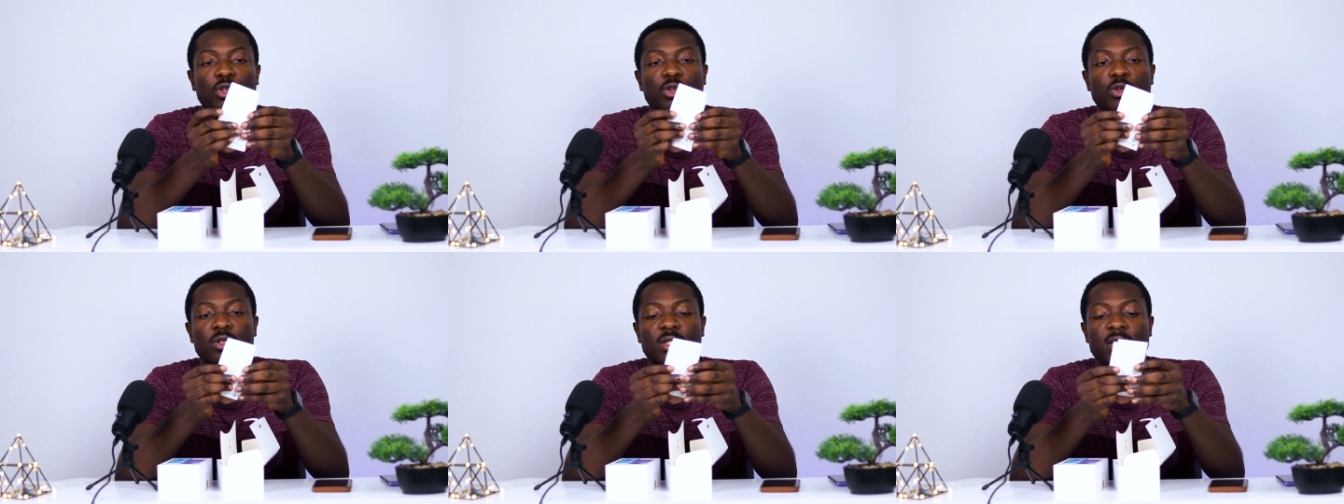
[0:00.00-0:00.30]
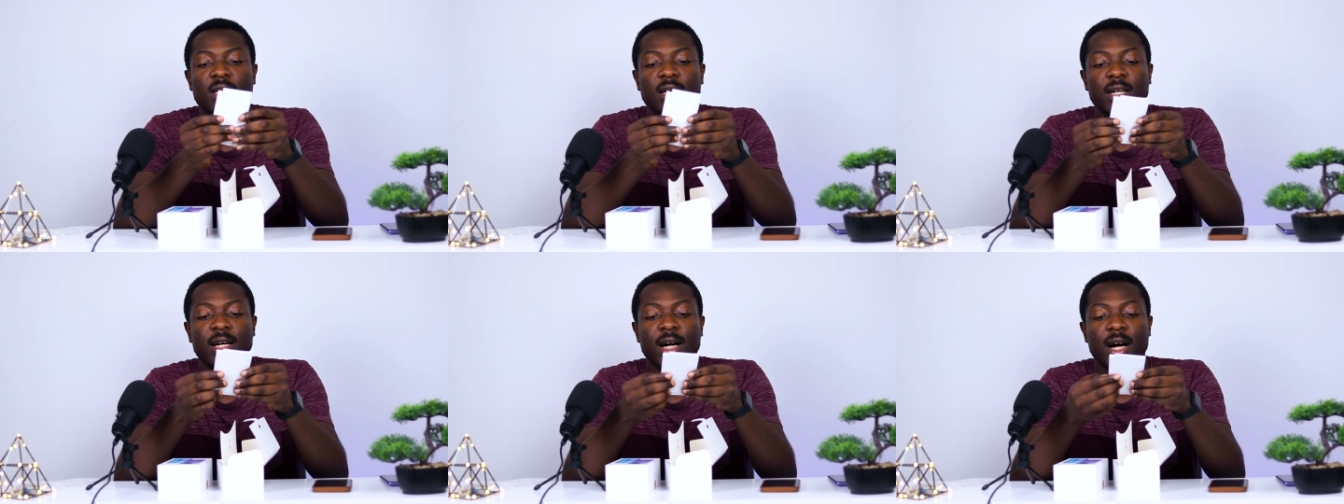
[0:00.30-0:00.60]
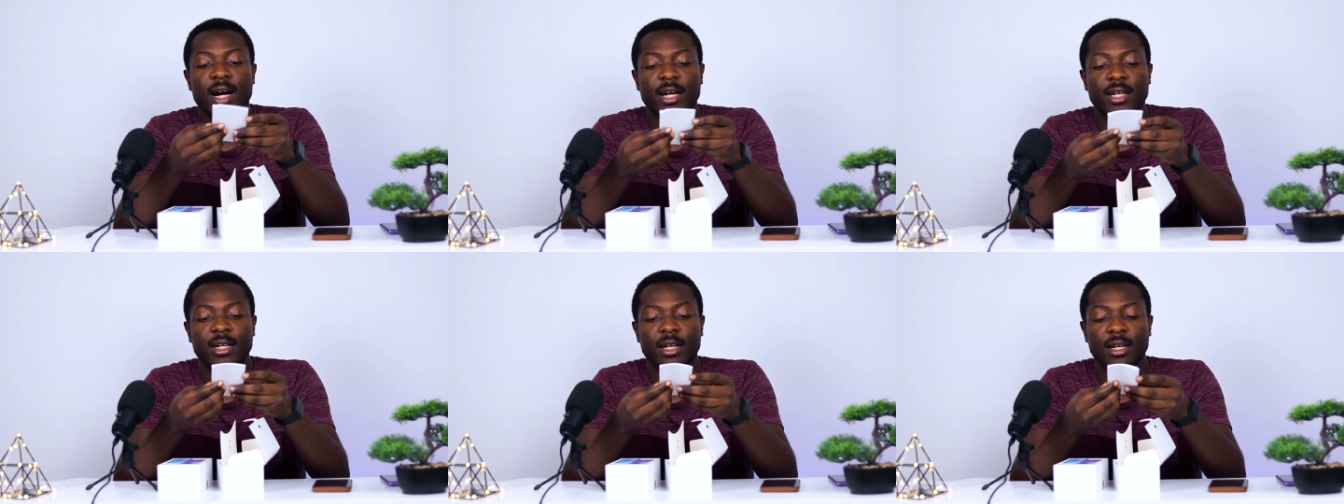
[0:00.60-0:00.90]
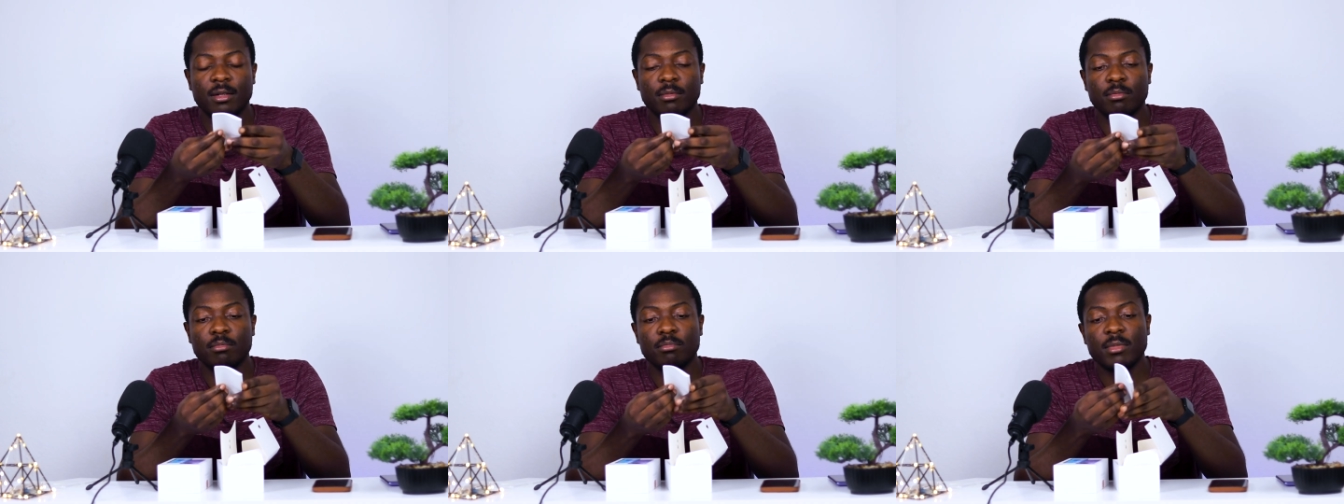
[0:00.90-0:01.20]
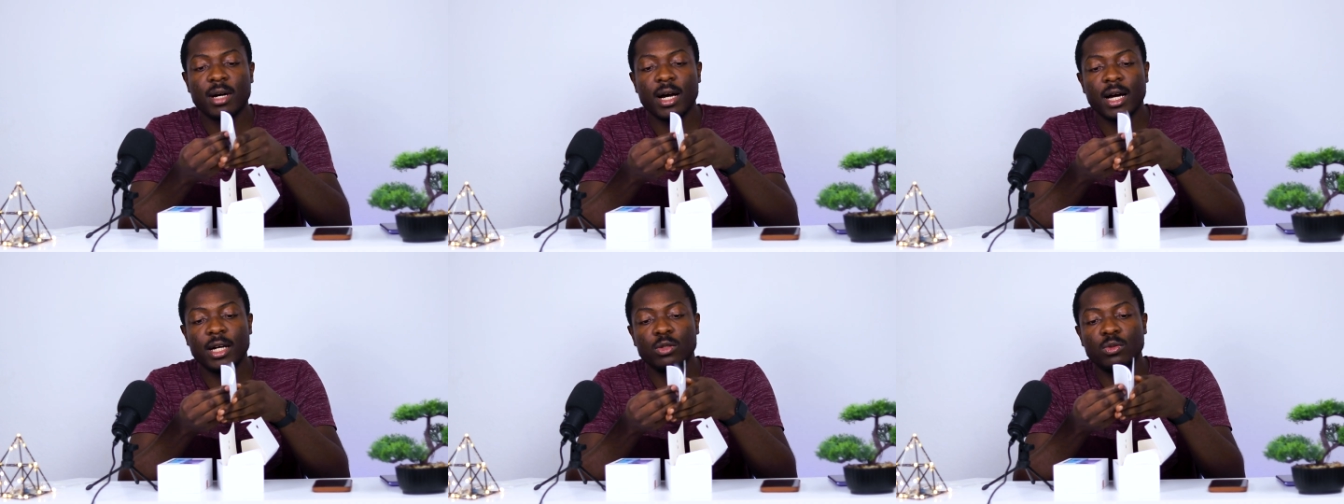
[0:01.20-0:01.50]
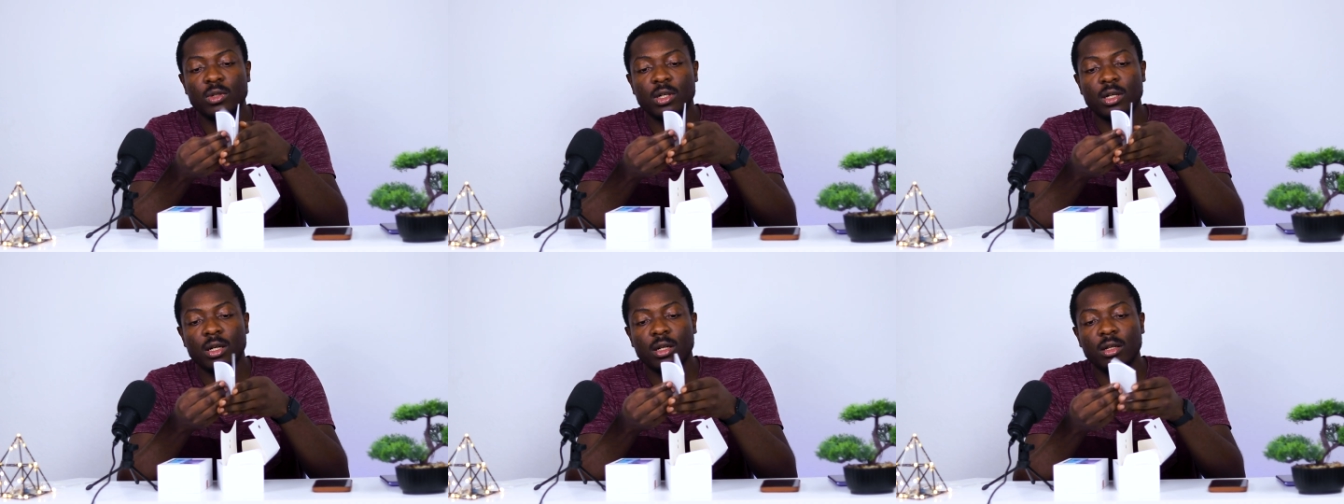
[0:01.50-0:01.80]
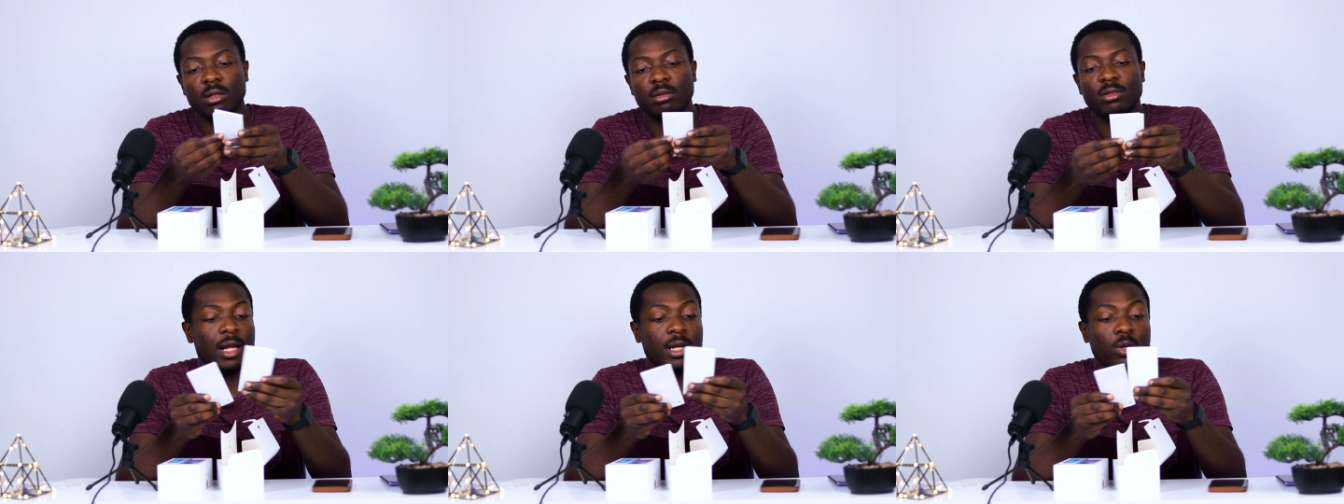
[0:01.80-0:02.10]
user guide and
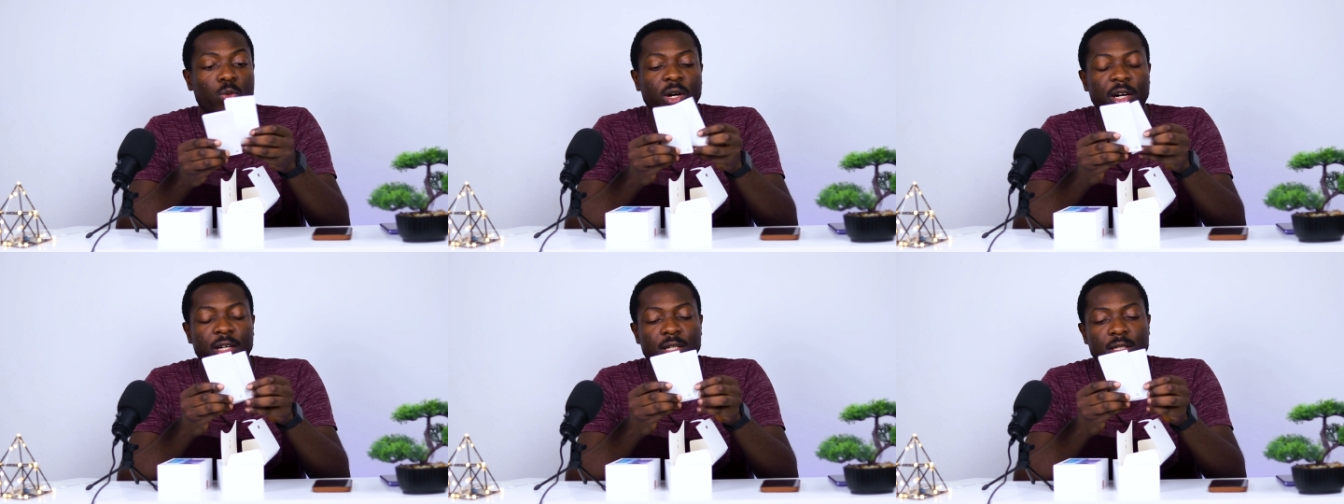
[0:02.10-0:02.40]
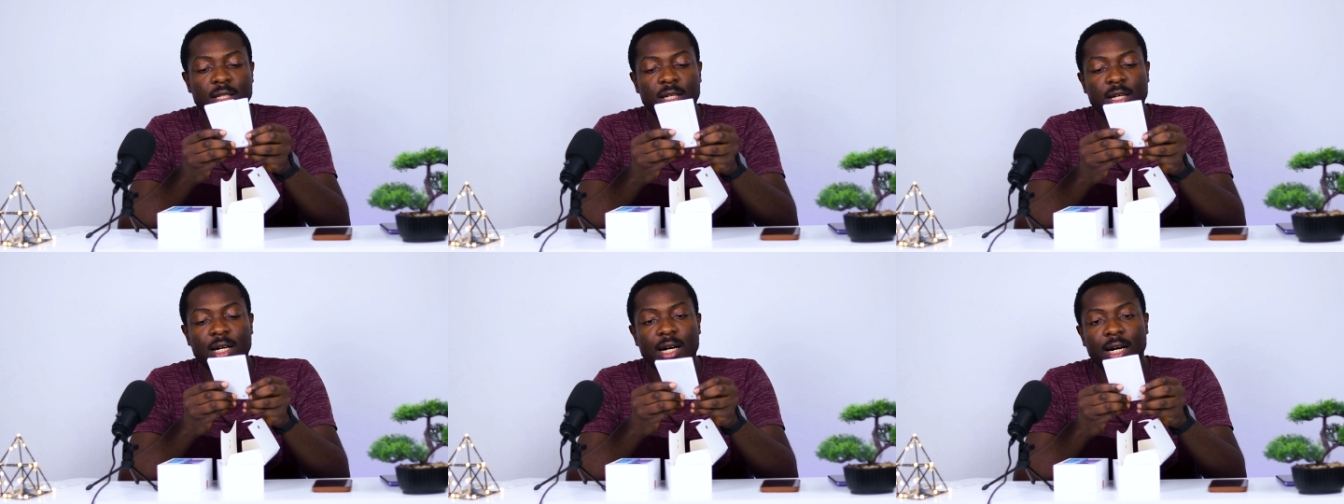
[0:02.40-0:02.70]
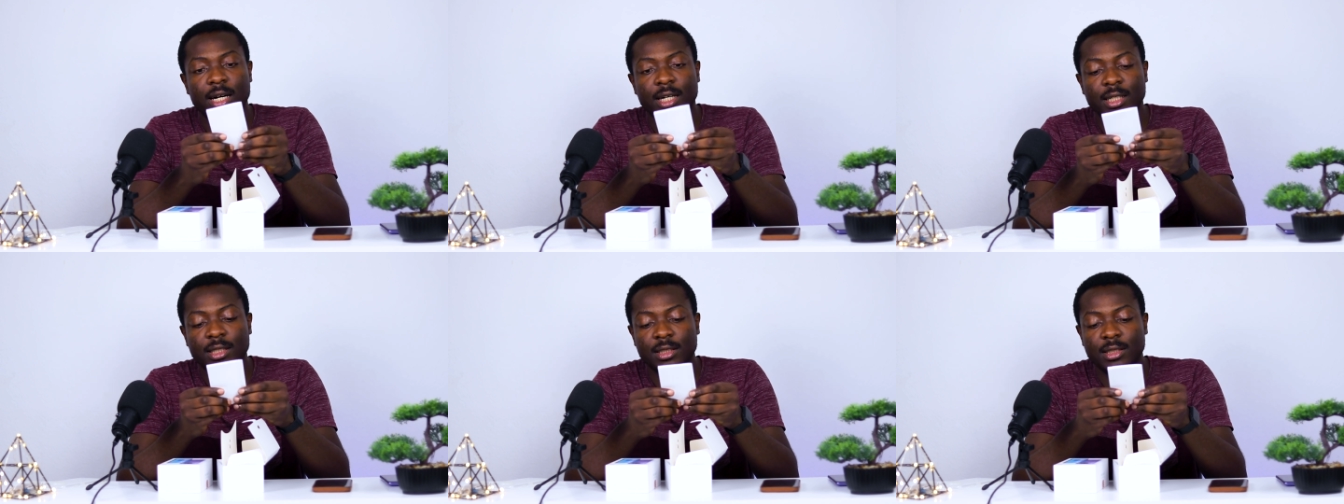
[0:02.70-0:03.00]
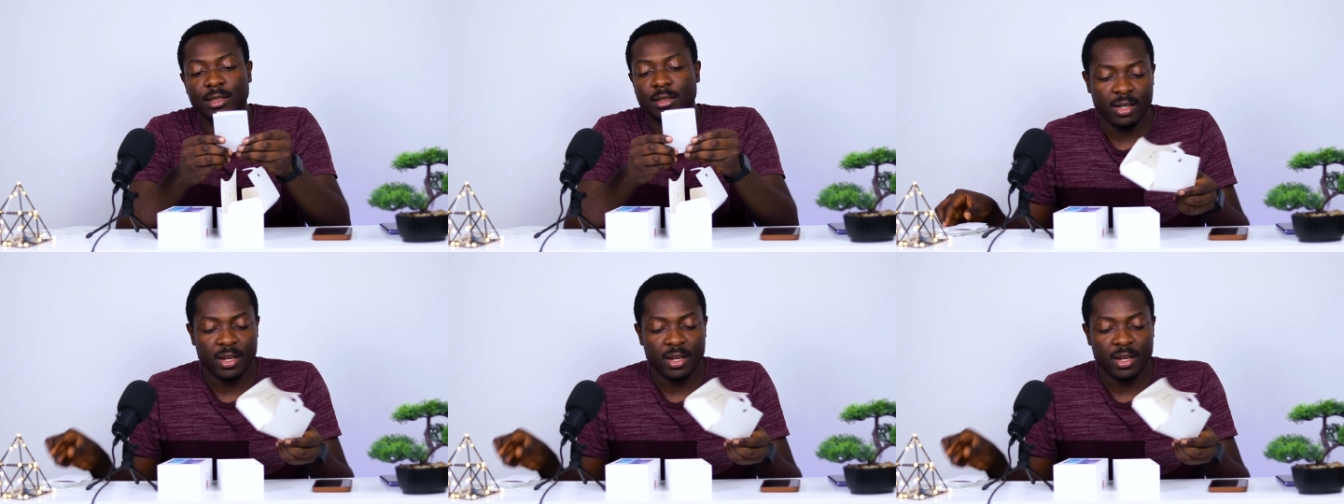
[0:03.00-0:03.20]
manual and a warranty card.